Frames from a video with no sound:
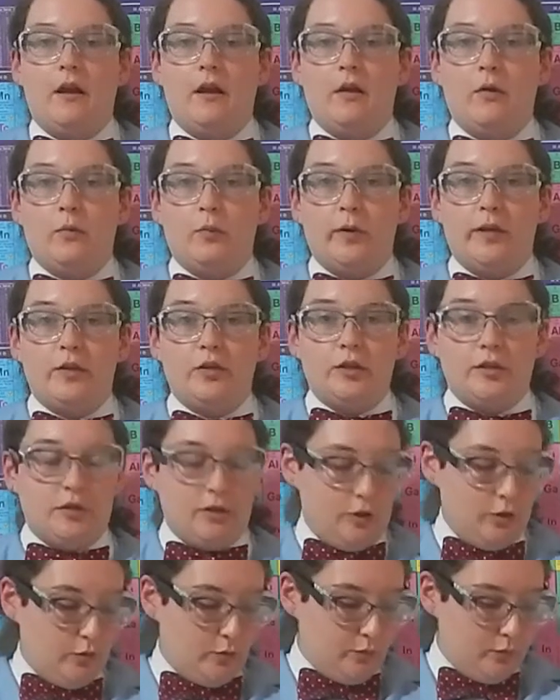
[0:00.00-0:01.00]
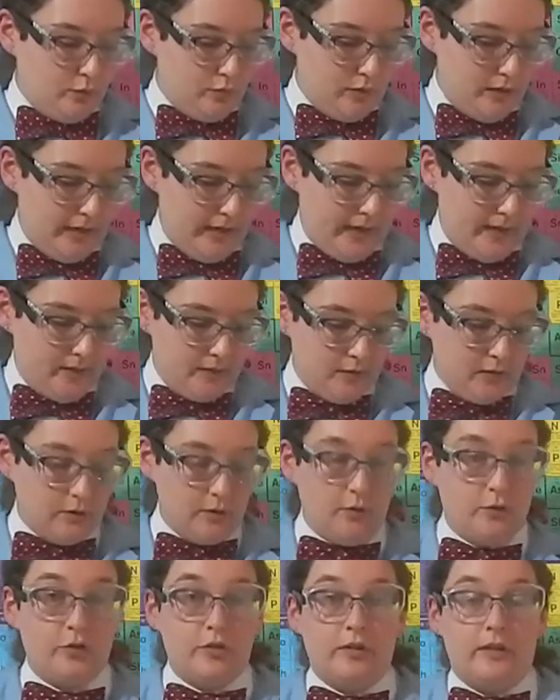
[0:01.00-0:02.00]
We just used a
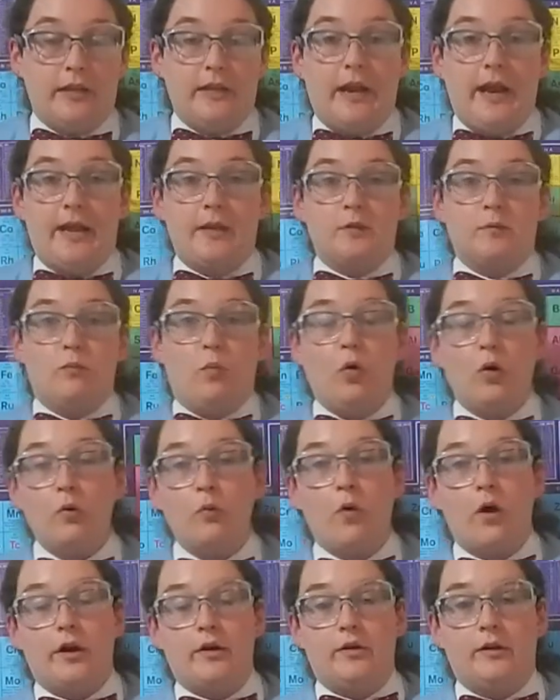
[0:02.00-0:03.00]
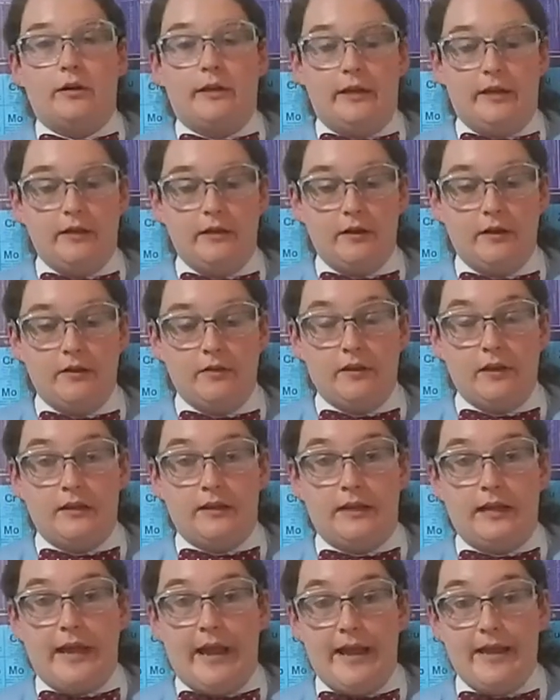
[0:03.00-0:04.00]
solution that has more water in it than
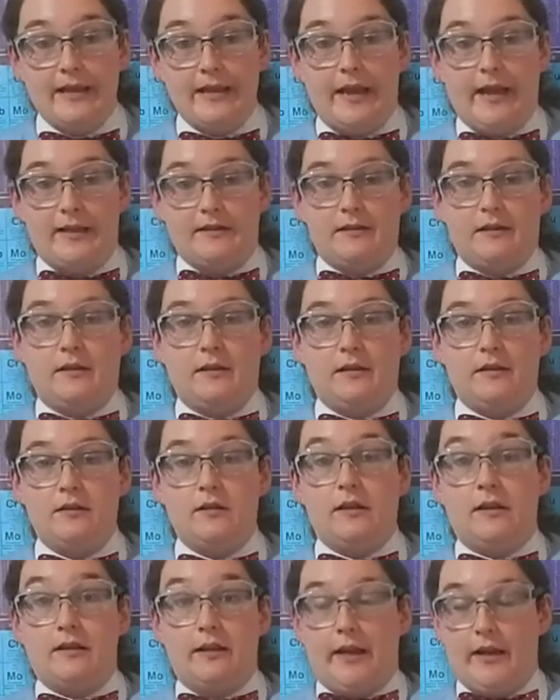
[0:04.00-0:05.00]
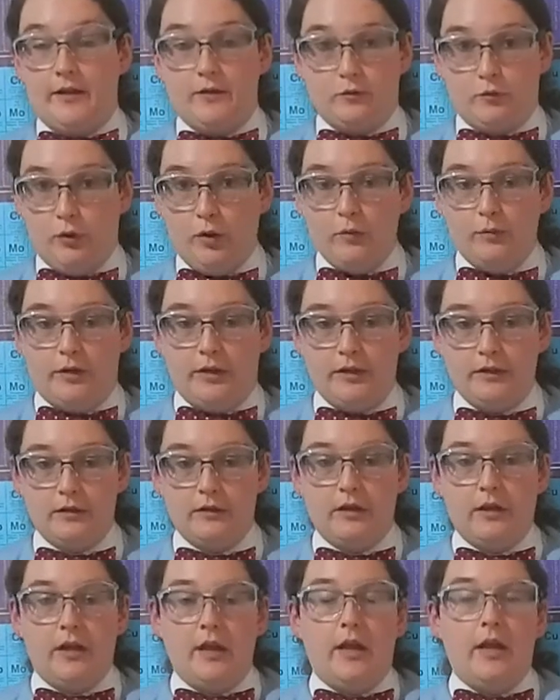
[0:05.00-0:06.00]
the egg has in it, and that has grown it.
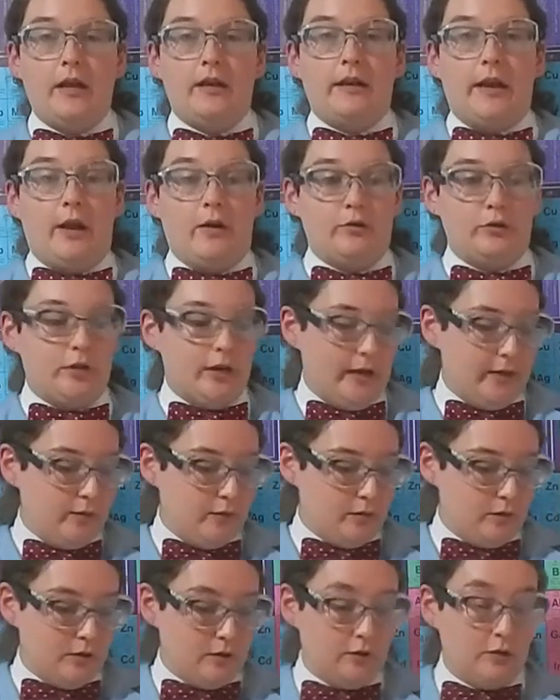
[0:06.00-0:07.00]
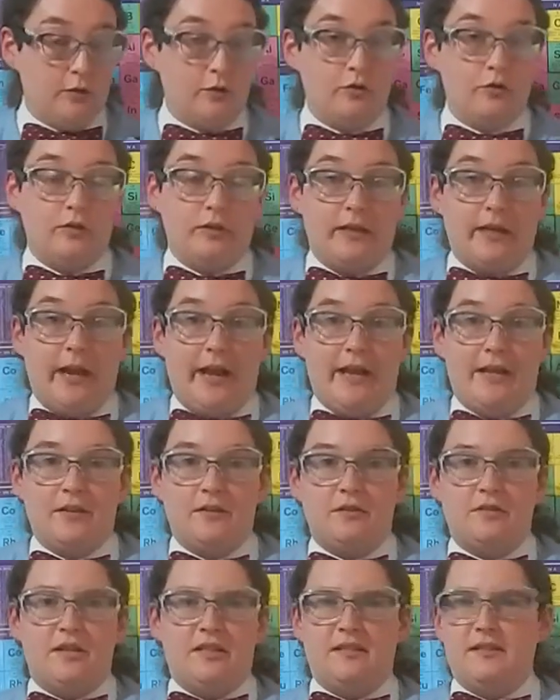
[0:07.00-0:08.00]
Now, should I use a solution that
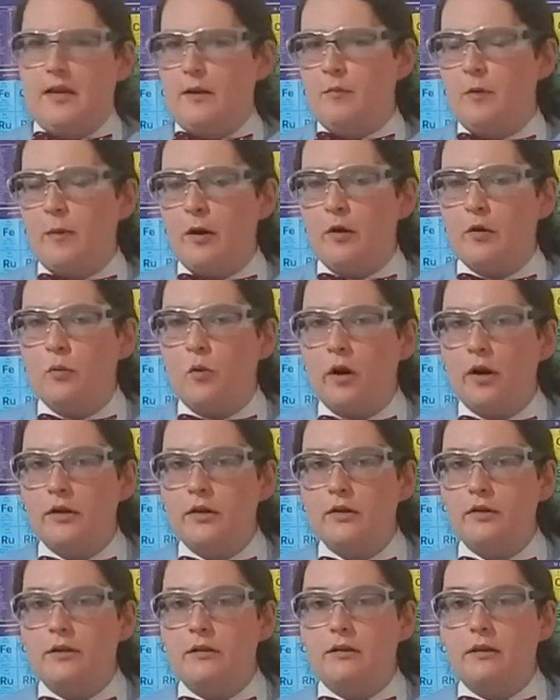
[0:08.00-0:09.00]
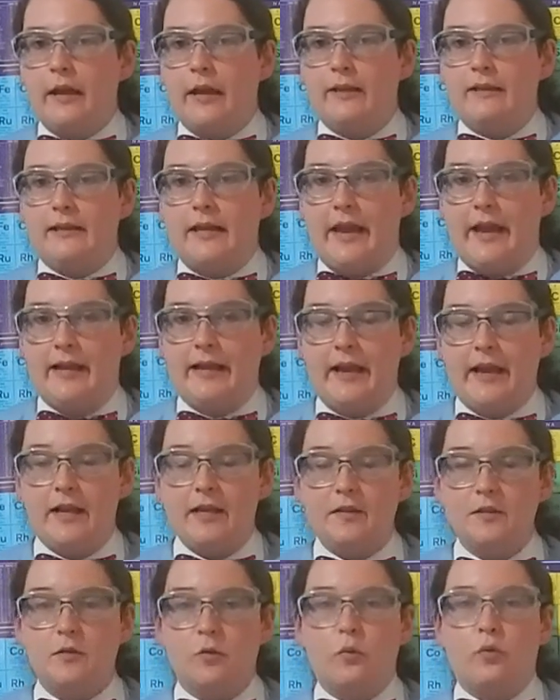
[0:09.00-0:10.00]
has the same amount of water that the egg
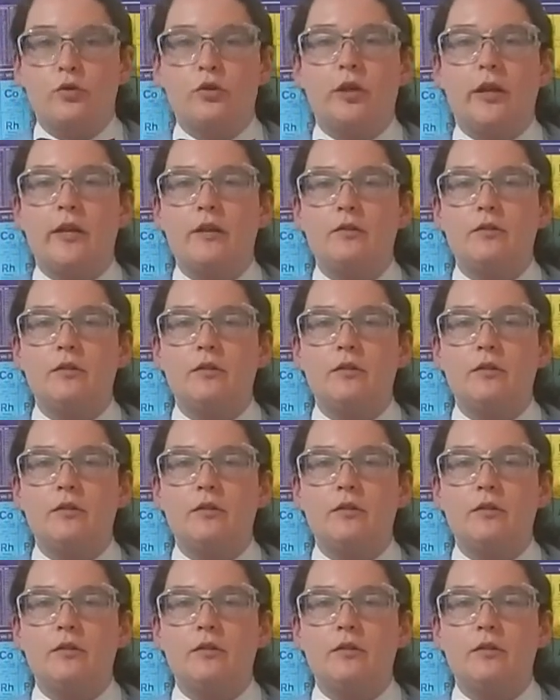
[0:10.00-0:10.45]
has, or should I use a